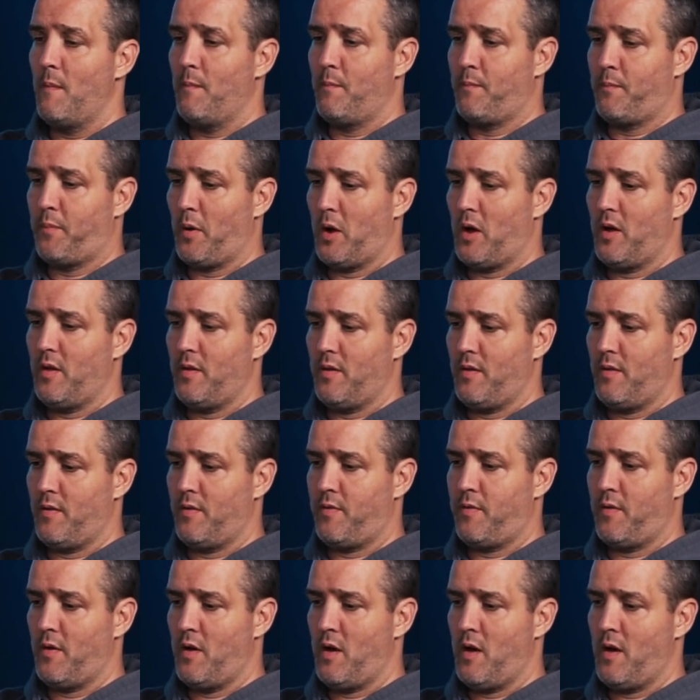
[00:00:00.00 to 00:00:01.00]
but
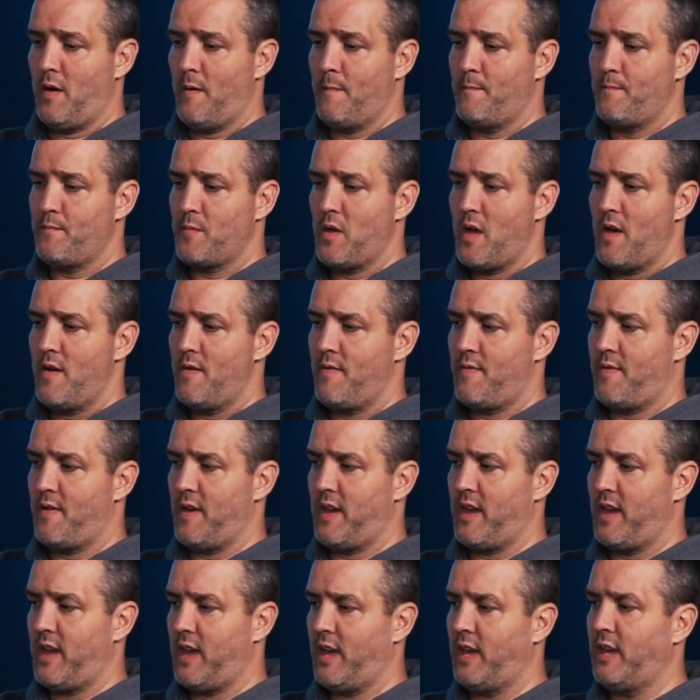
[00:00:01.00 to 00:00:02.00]
the
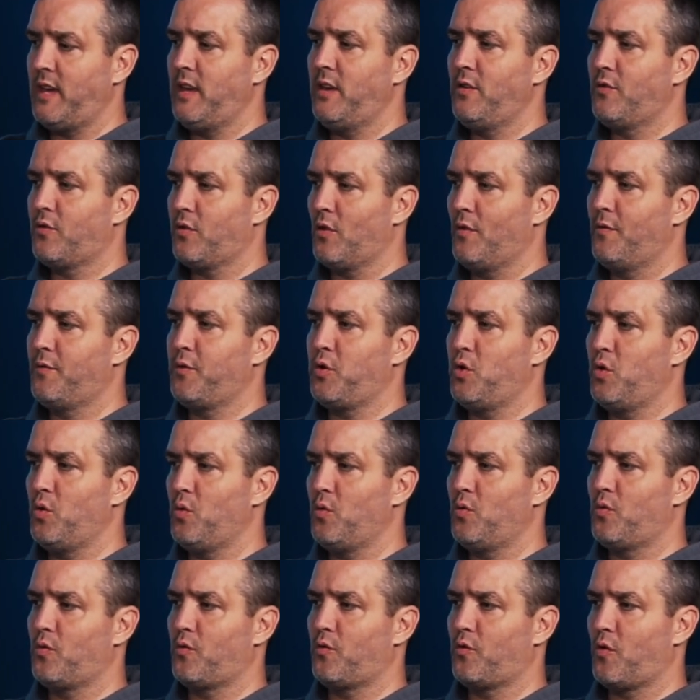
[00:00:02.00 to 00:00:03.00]
ease of
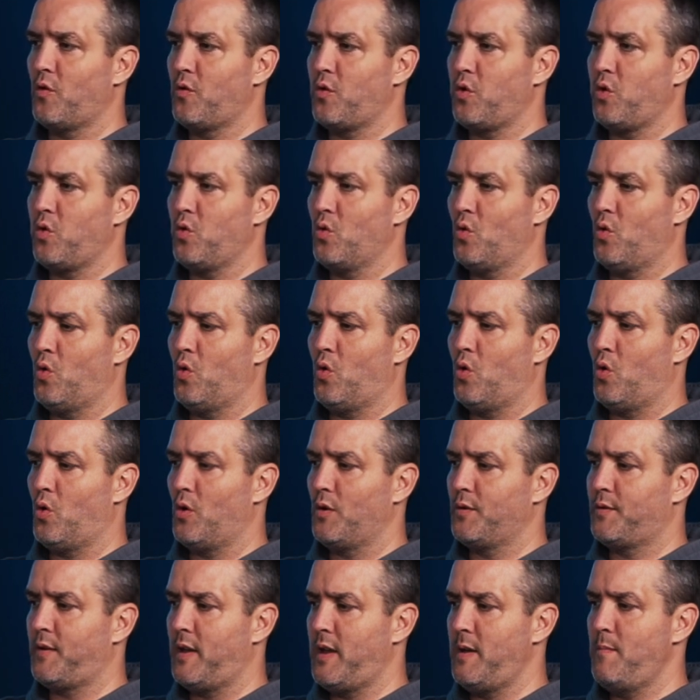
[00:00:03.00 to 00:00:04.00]
use so that your
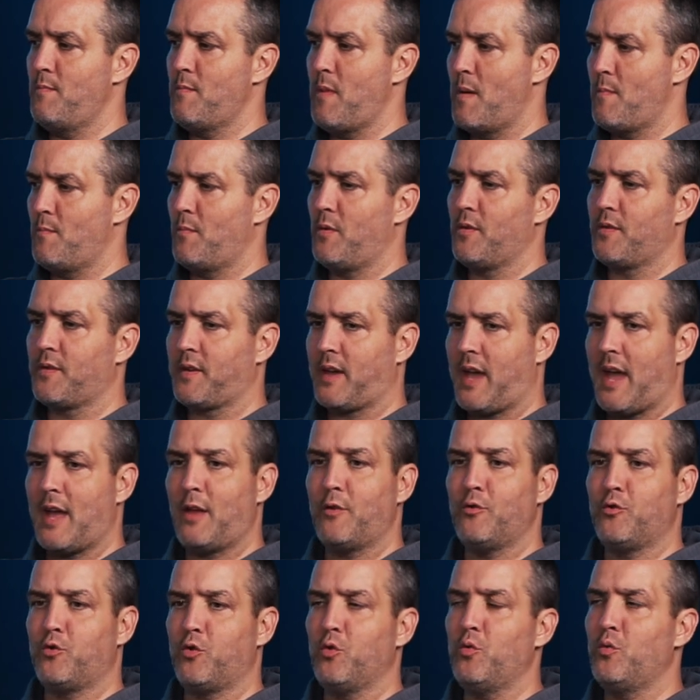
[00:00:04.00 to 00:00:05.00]
team members
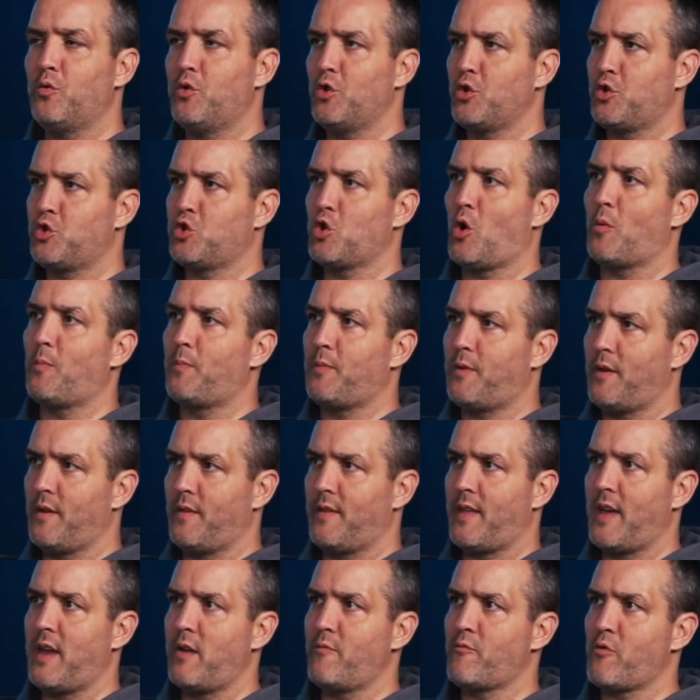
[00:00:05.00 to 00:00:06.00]
can do the job that
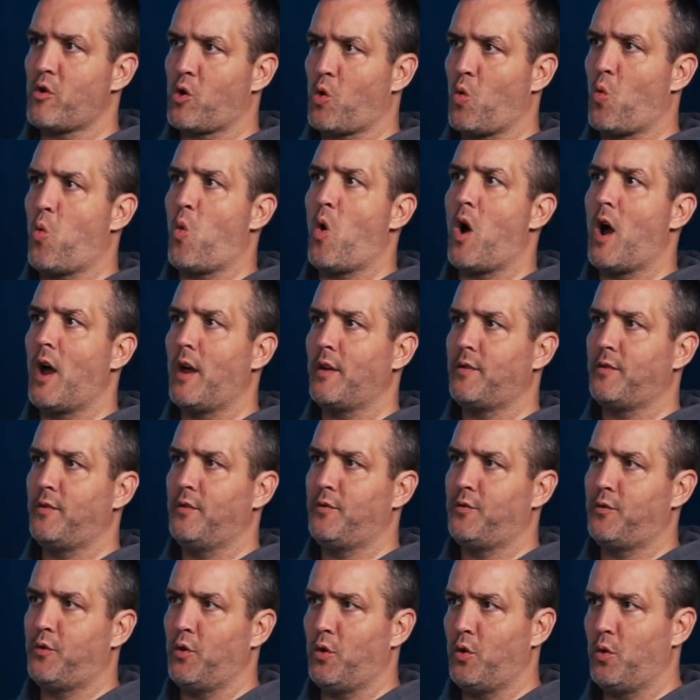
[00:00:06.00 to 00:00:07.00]
they require to
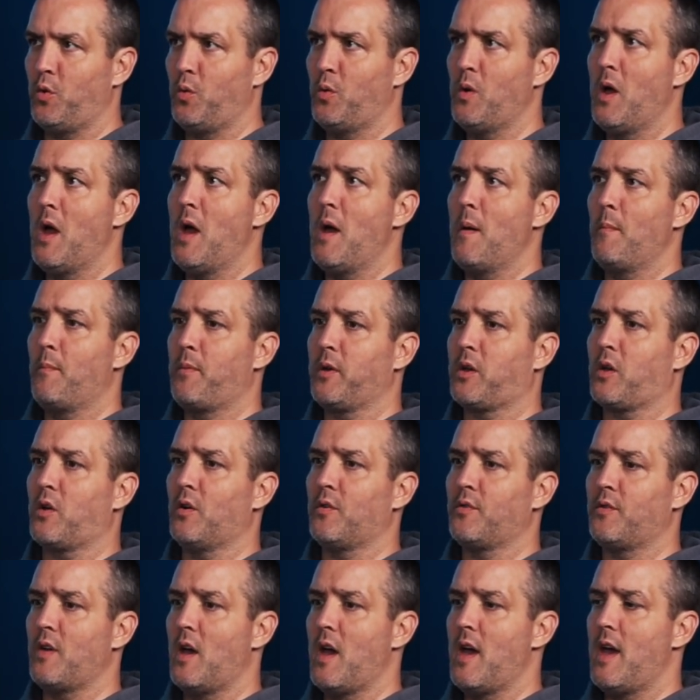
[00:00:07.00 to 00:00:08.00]
do,
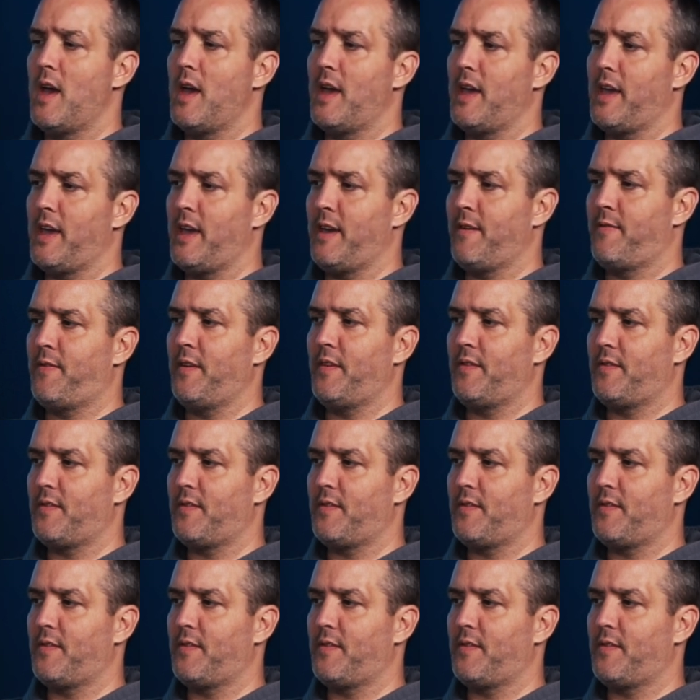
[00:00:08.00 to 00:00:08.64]
because if